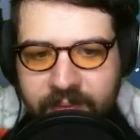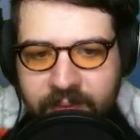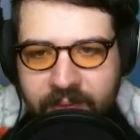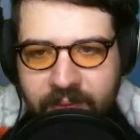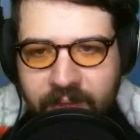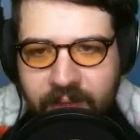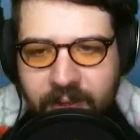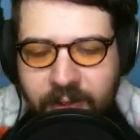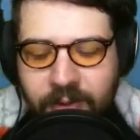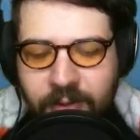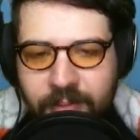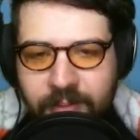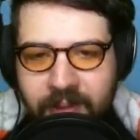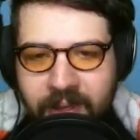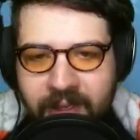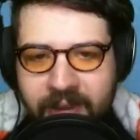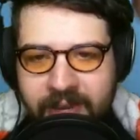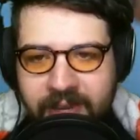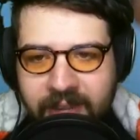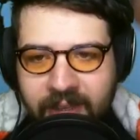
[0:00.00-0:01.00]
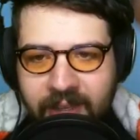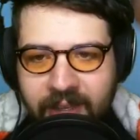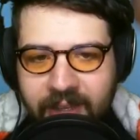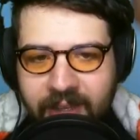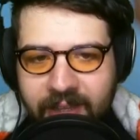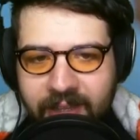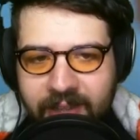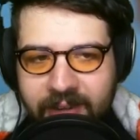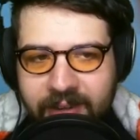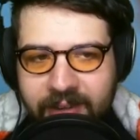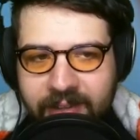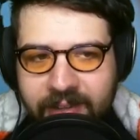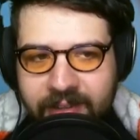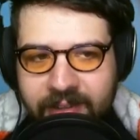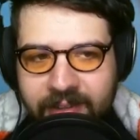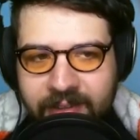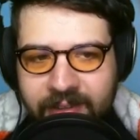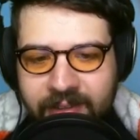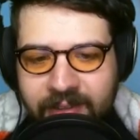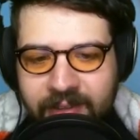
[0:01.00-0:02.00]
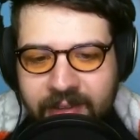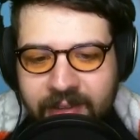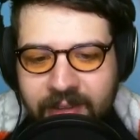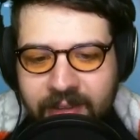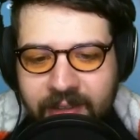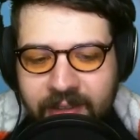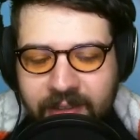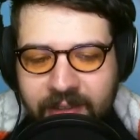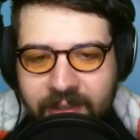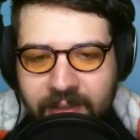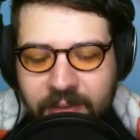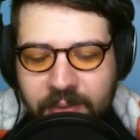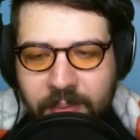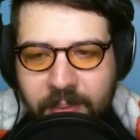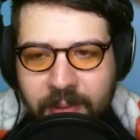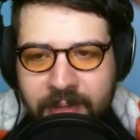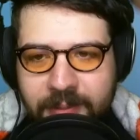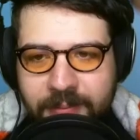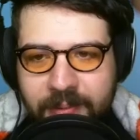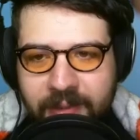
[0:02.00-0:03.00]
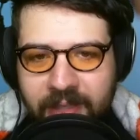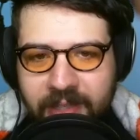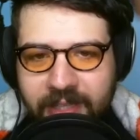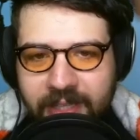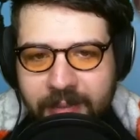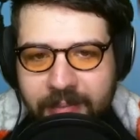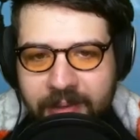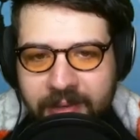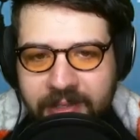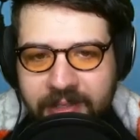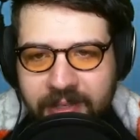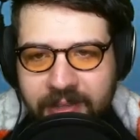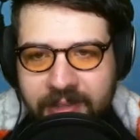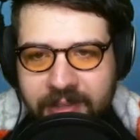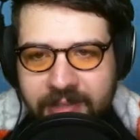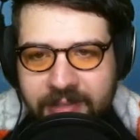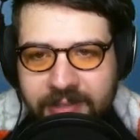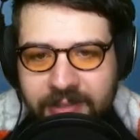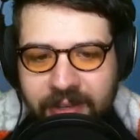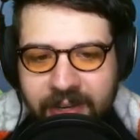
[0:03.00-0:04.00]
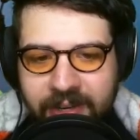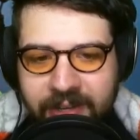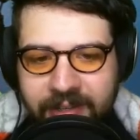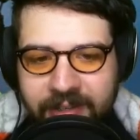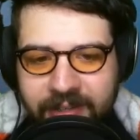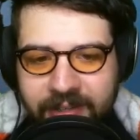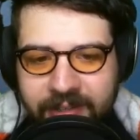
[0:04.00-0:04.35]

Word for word: Oh my god. There must be a limit to this, right?